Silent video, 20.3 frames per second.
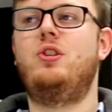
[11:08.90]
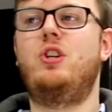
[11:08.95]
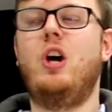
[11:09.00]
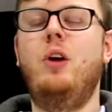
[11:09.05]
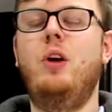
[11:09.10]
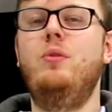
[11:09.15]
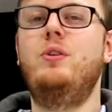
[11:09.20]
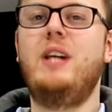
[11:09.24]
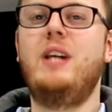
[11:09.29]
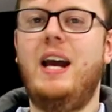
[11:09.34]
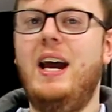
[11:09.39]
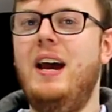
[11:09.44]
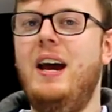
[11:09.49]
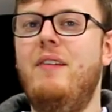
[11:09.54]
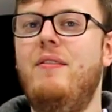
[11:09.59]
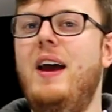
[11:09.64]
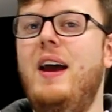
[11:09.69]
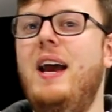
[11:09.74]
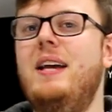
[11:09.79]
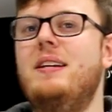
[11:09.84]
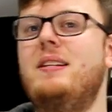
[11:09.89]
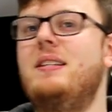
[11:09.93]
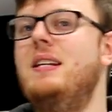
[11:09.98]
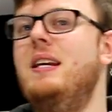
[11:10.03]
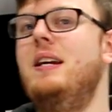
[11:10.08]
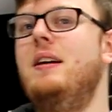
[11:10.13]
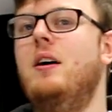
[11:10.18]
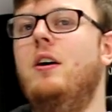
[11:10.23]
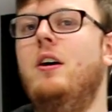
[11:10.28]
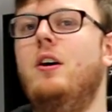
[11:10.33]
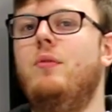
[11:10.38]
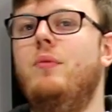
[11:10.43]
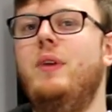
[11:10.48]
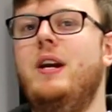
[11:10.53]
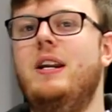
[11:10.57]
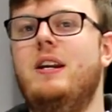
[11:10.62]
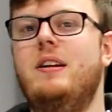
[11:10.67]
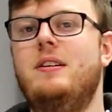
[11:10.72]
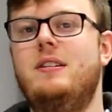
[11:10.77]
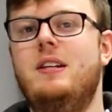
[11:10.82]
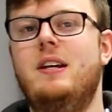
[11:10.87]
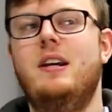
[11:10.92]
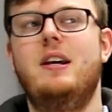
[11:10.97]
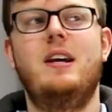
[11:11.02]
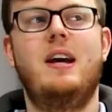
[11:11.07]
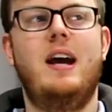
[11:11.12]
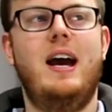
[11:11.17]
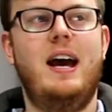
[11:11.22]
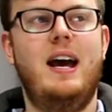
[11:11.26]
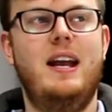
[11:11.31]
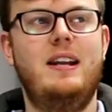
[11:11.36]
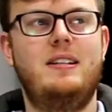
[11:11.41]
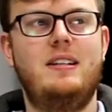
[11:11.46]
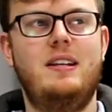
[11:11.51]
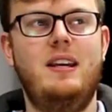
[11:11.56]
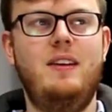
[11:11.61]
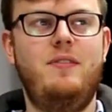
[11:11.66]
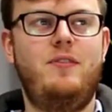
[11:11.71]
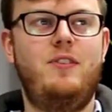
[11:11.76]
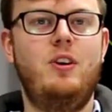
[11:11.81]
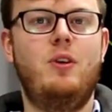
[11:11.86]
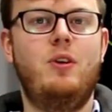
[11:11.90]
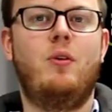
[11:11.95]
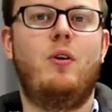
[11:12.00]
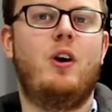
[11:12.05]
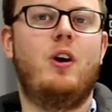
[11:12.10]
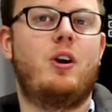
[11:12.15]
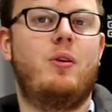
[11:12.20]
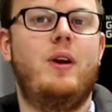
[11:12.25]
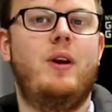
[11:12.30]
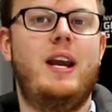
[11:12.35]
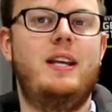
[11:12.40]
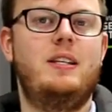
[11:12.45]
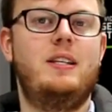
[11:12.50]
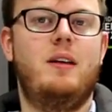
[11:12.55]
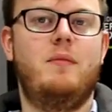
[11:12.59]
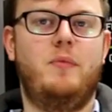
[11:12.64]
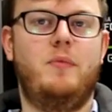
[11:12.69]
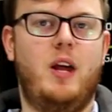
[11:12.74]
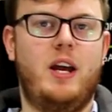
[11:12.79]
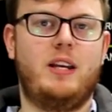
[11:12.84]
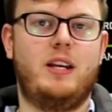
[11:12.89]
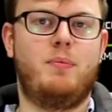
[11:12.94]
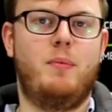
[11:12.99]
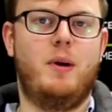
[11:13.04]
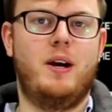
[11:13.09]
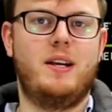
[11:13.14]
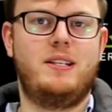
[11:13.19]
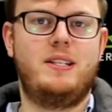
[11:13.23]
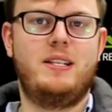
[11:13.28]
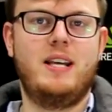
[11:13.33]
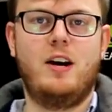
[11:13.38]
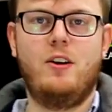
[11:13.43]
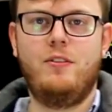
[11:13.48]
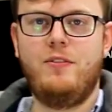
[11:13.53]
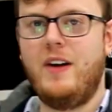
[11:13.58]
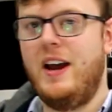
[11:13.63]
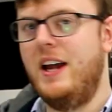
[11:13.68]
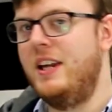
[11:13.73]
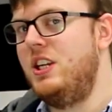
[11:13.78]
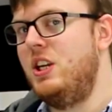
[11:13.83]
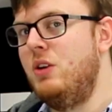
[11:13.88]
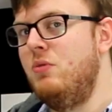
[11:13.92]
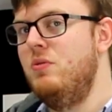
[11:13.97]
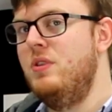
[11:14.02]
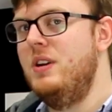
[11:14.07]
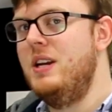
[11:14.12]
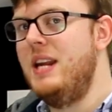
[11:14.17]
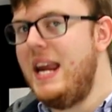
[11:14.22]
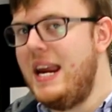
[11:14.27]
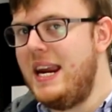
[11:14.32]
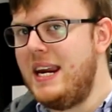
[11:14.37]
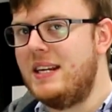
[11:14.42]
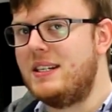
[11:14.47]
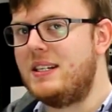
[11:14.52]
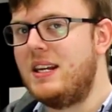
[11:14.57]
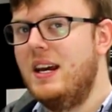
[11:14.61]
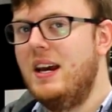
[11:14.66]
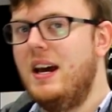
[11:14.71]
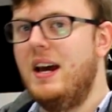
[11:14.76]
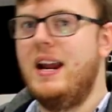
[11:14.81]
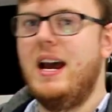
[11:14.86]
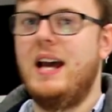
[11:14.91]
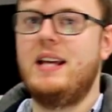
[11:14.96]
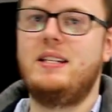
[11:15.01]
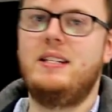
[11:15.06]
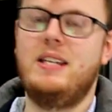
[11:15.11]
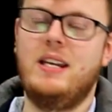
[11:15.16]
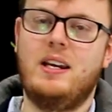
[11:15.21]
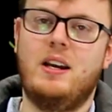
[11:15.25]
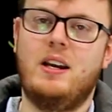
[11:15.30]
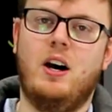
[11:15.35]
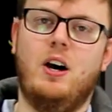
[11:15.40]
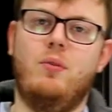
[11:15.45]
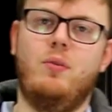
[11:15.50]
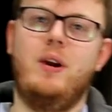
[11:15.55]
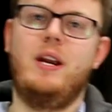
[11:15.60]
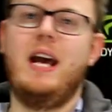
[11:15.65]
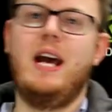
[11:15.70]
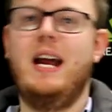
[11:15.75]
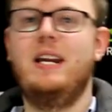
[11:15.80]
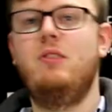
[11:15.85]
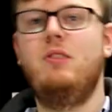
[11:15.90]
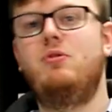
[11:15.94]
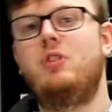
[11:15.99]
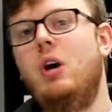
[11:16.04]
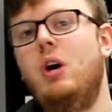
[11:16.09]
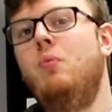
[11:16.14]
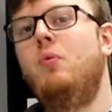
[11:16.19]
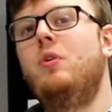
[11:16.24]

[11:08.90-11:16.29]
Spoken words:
don't have SD card readers. And if you are a creator like myself and you need an SD card reader and you don't